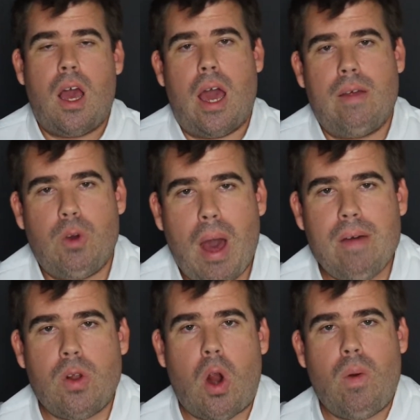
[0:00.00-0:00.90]
And if you
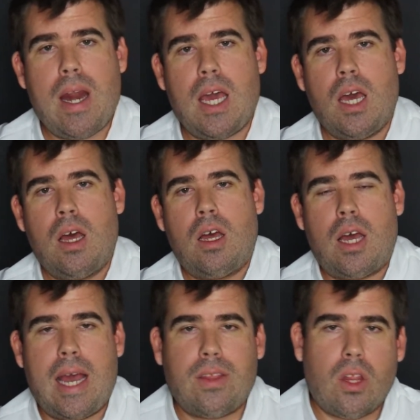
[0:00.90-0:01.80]
haven't already,
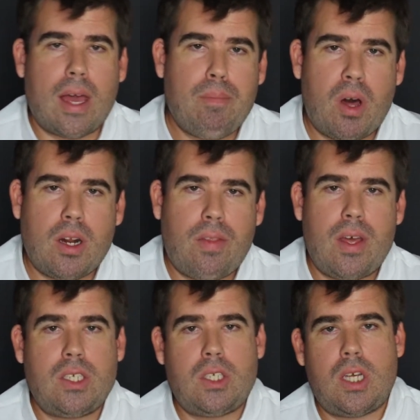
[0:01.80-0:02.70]
hit the like button on
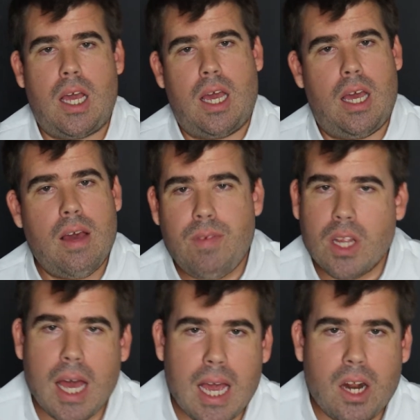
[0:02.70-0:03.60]
this. If you
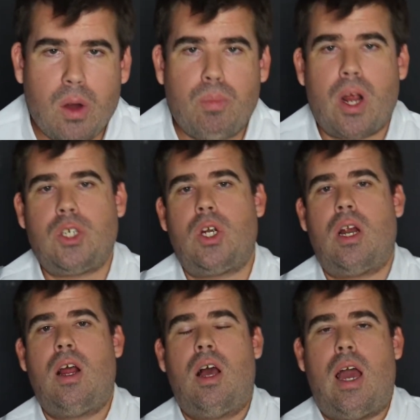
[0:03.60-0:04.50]
like it, no
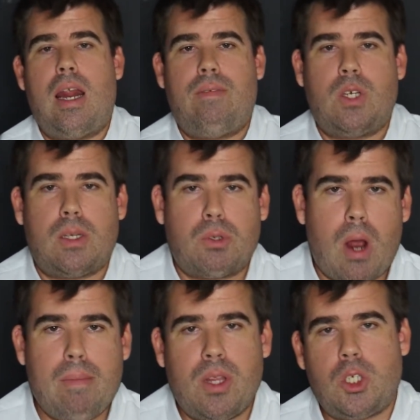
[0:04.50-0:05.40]
pressure. And if you
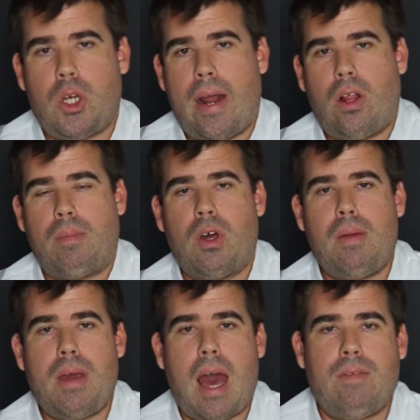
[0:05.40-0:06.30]
subscribe to this channel, I'm going
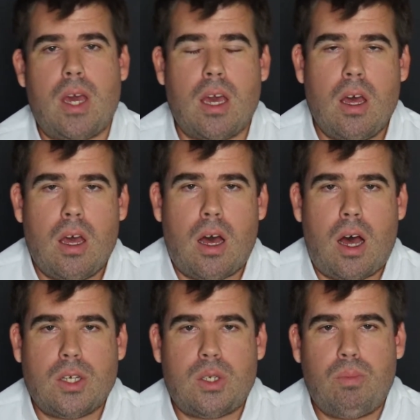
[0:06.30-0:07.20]
to be having
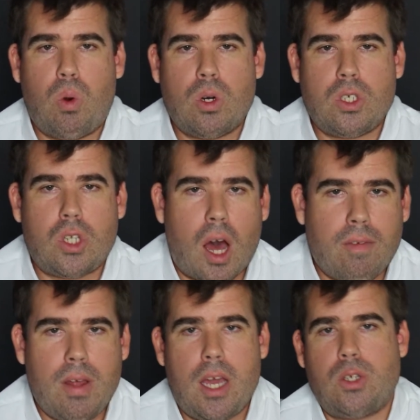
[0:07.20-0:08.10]
some more
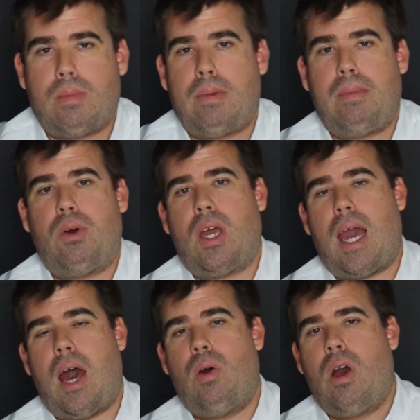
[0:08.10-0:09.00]
stock videos. I'm going to be
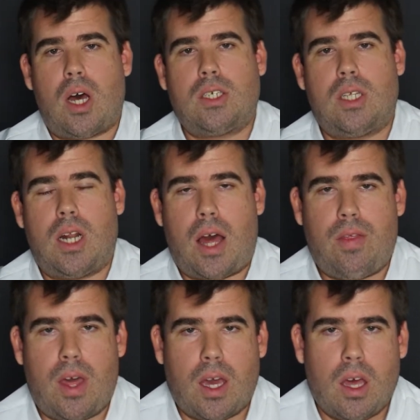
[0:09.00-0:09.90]
putting out stocks that I
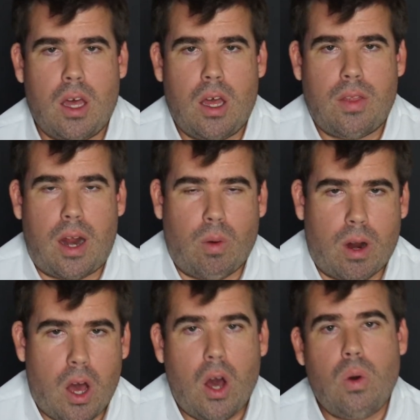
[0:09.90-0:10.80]
think that I
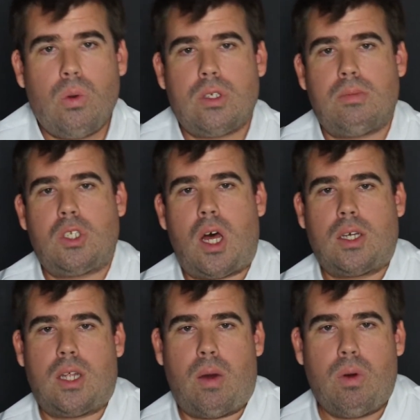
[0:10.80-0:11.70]
want to own, some
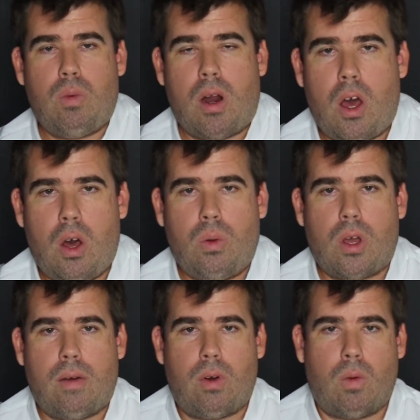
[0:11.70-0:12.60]
stocks that I wouldn't want to own,
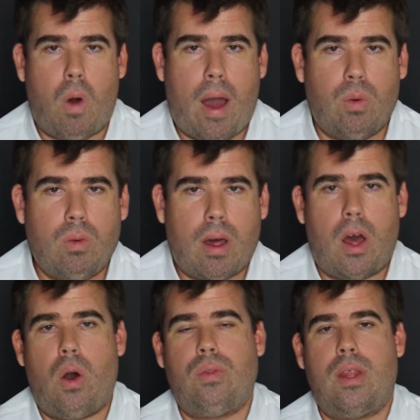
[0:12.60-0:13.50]
covering why I wouldn't want
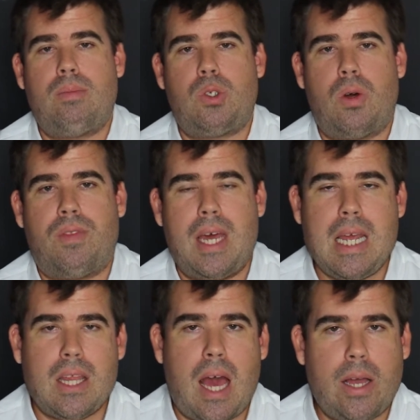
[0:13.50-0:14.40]
to own them. So if
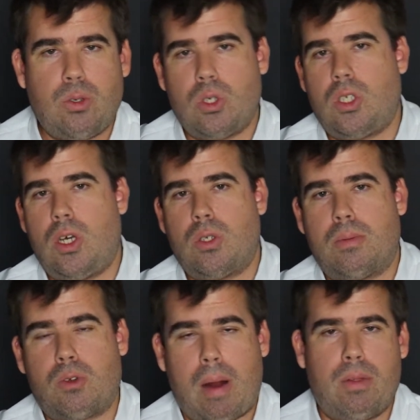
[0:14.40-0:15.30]
any of that interests you,
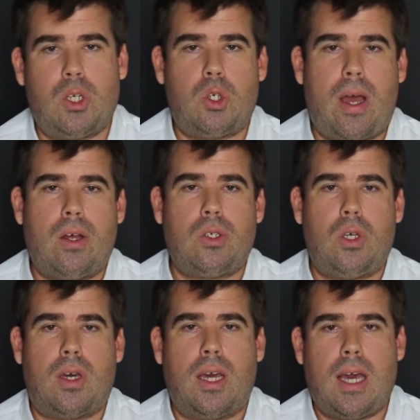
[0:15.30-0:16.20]
subscribe to this channel so
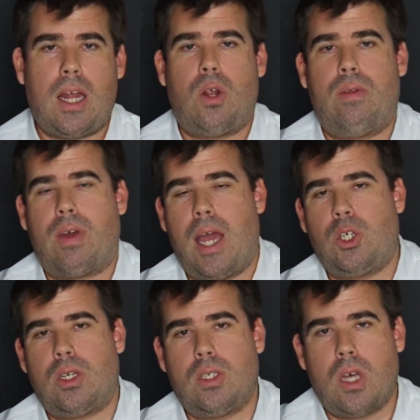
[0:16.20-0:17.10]
you can get
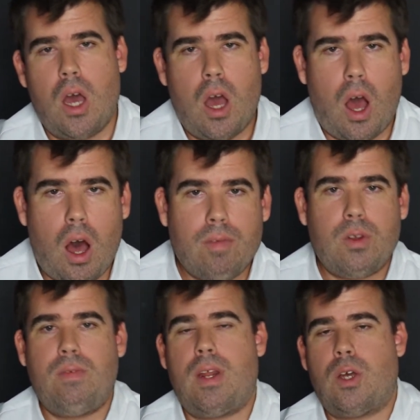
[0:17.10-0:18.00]
notifications of
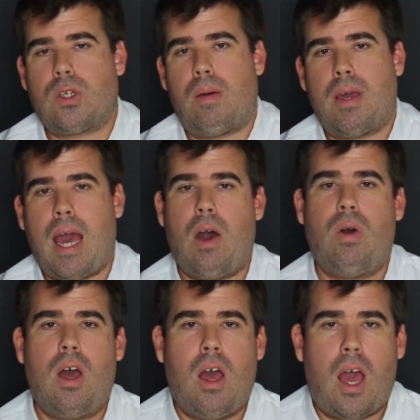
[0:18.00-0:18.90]
new videos coming out.